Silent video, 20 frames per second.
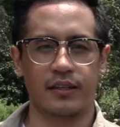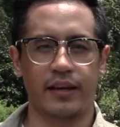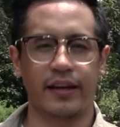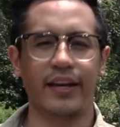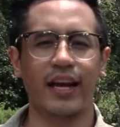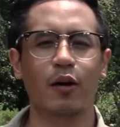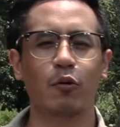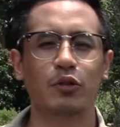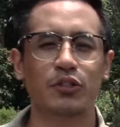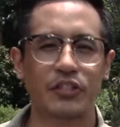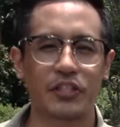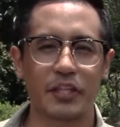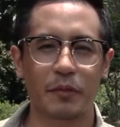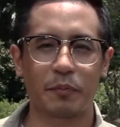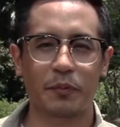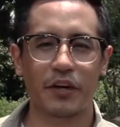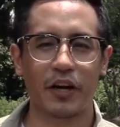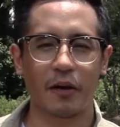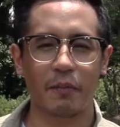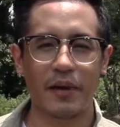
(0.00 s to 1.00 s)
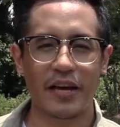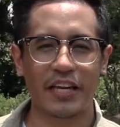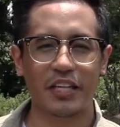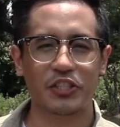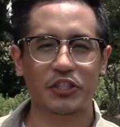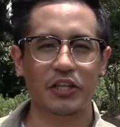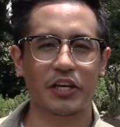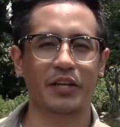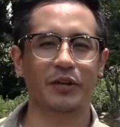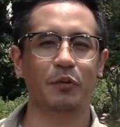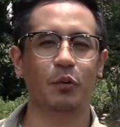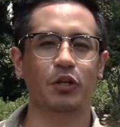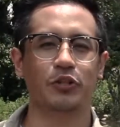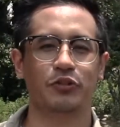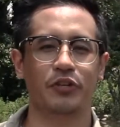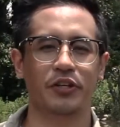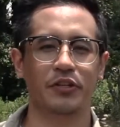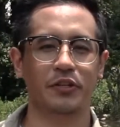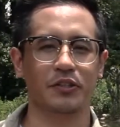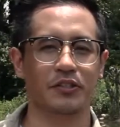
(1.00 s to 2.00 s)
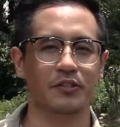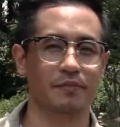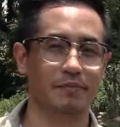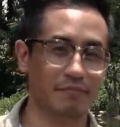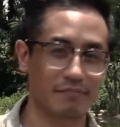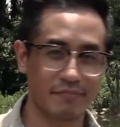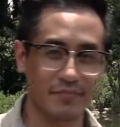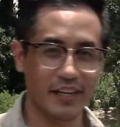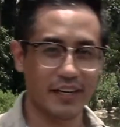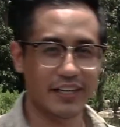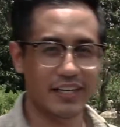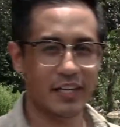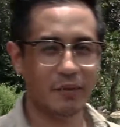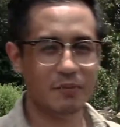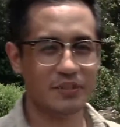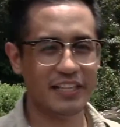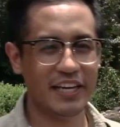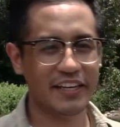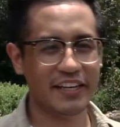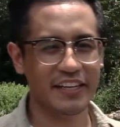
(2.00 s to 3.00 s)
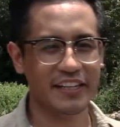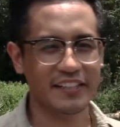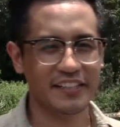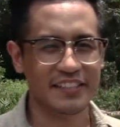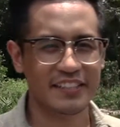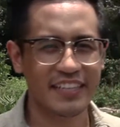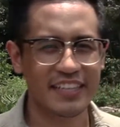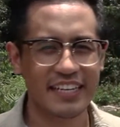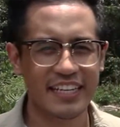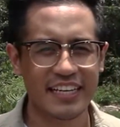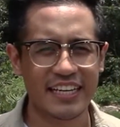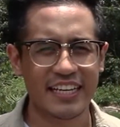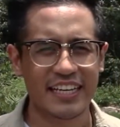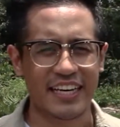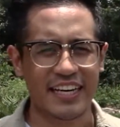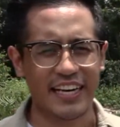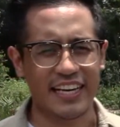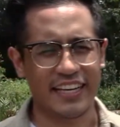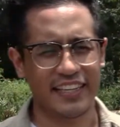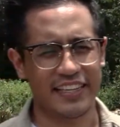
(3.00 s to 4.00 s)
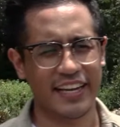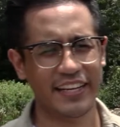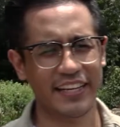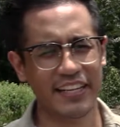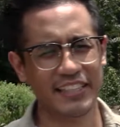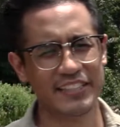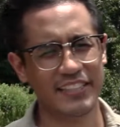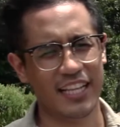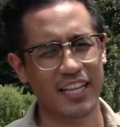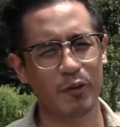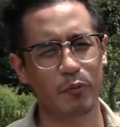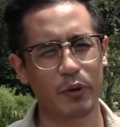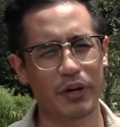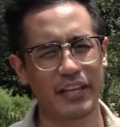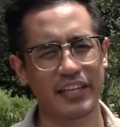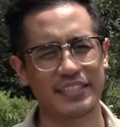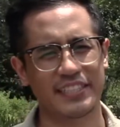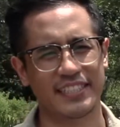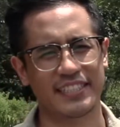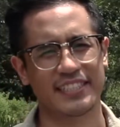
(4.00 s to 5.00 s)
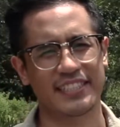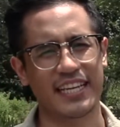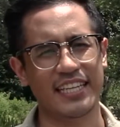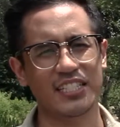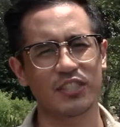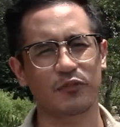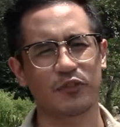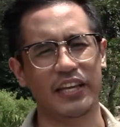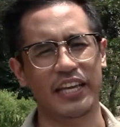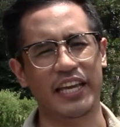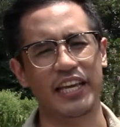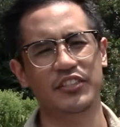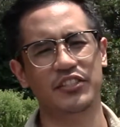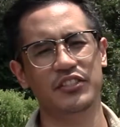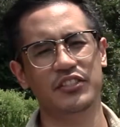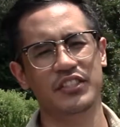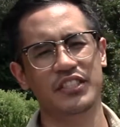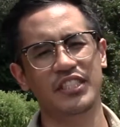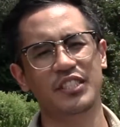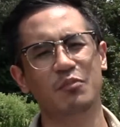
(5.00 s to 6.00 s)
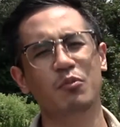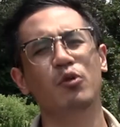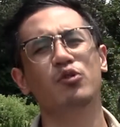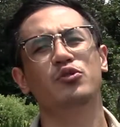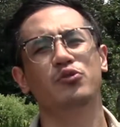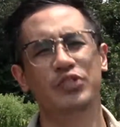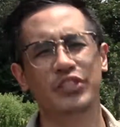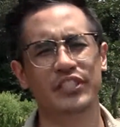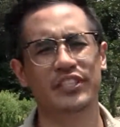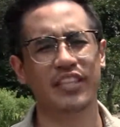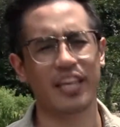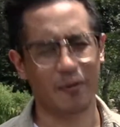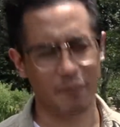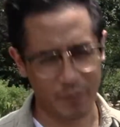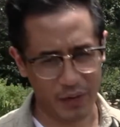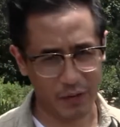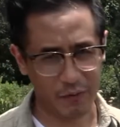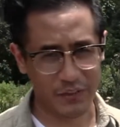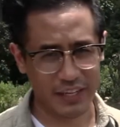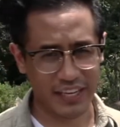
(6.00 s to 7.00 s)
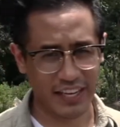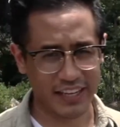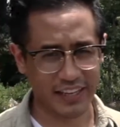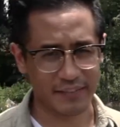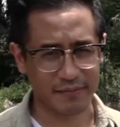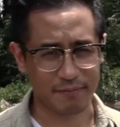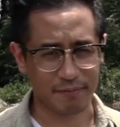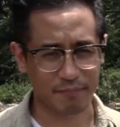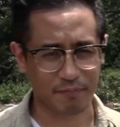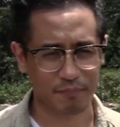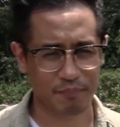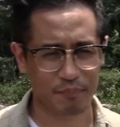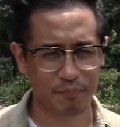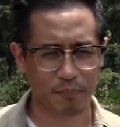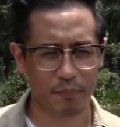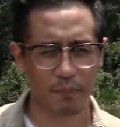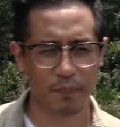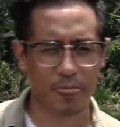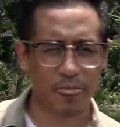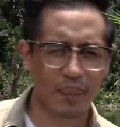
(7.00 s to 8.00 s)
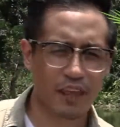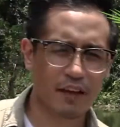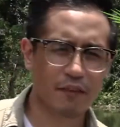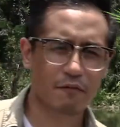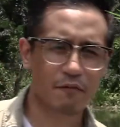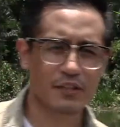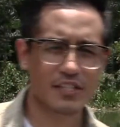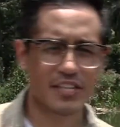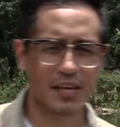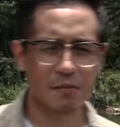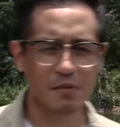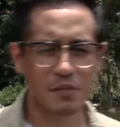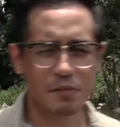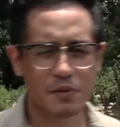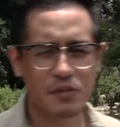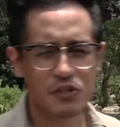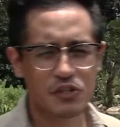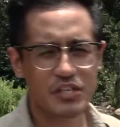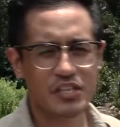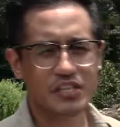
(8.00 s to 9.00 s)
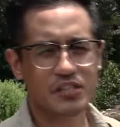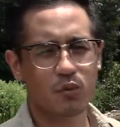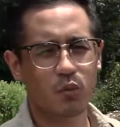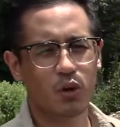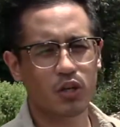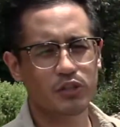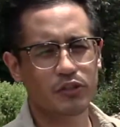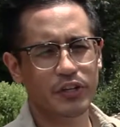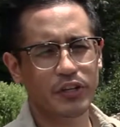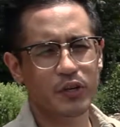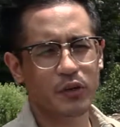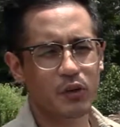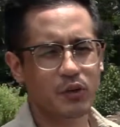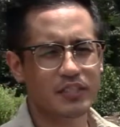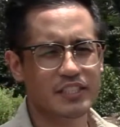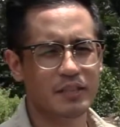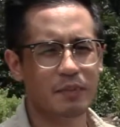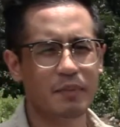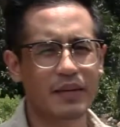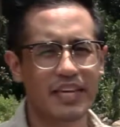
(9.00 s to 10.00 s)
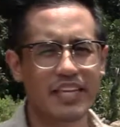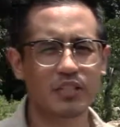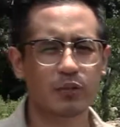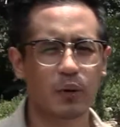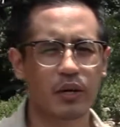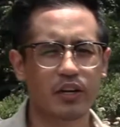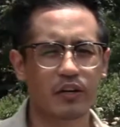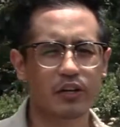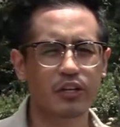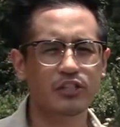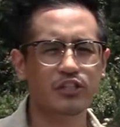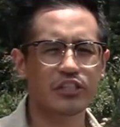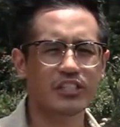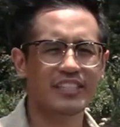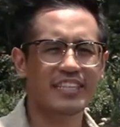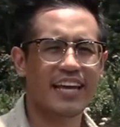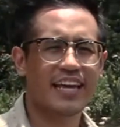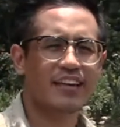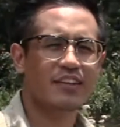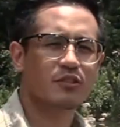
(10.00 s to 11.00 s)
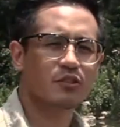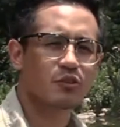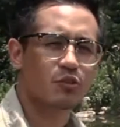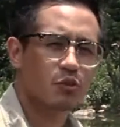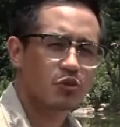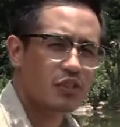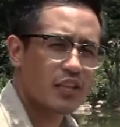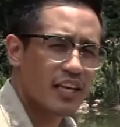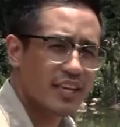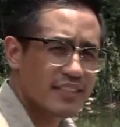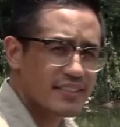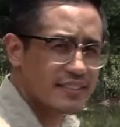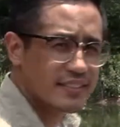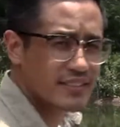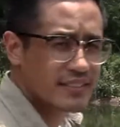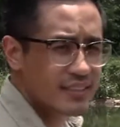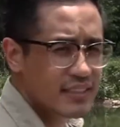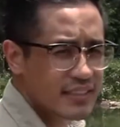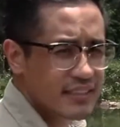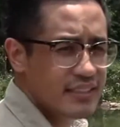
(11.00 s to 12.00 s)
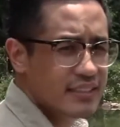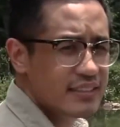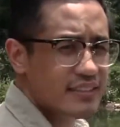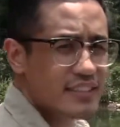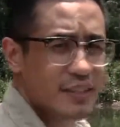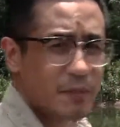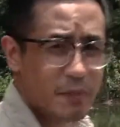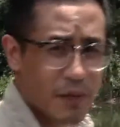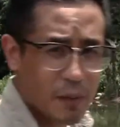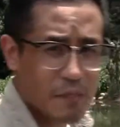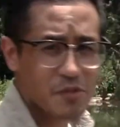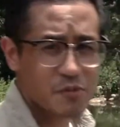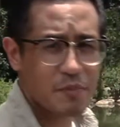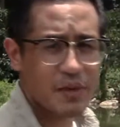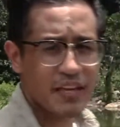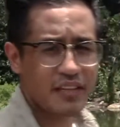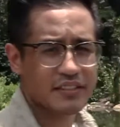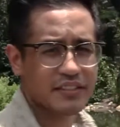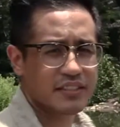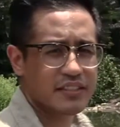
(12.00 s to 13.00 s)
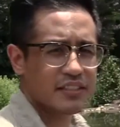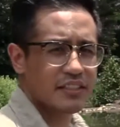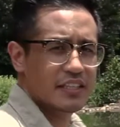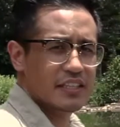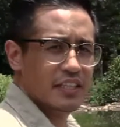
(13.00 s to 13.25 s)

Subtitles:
And now we see the PR manager at the watering hole. Her name's Danielle. Danielle is celebrating the success of the agency's most recent campaign with the client. For some species, the watering hole is a place where creatures gather to socialize, sometimes mate.